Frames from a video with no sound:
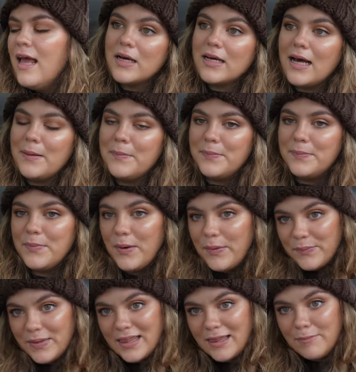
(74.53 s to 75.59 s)
Come
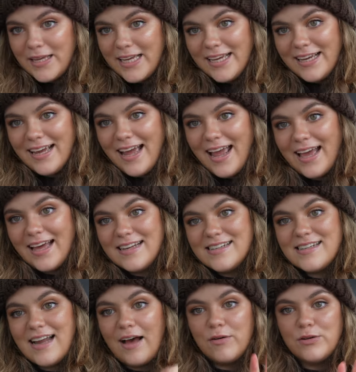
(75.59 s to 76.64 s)
with me
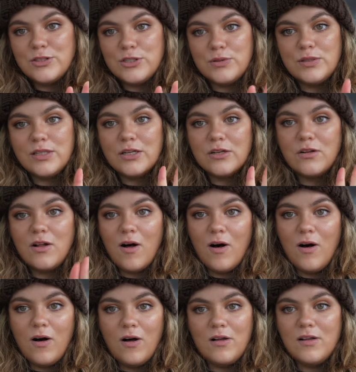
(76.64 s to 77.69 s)
and I will do a little
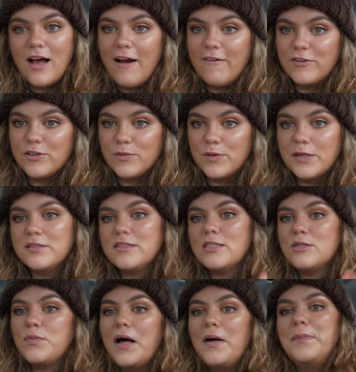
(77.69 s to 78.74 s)
haul afterwards
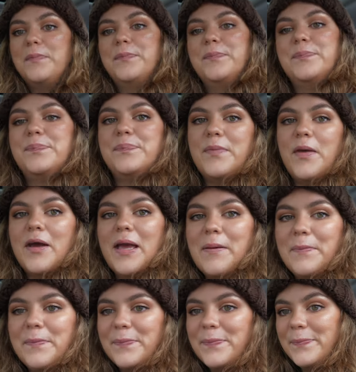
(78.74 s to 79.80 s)
as well. Okay,
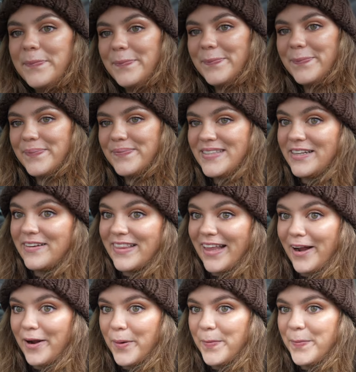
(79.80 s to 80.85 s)
see you in there.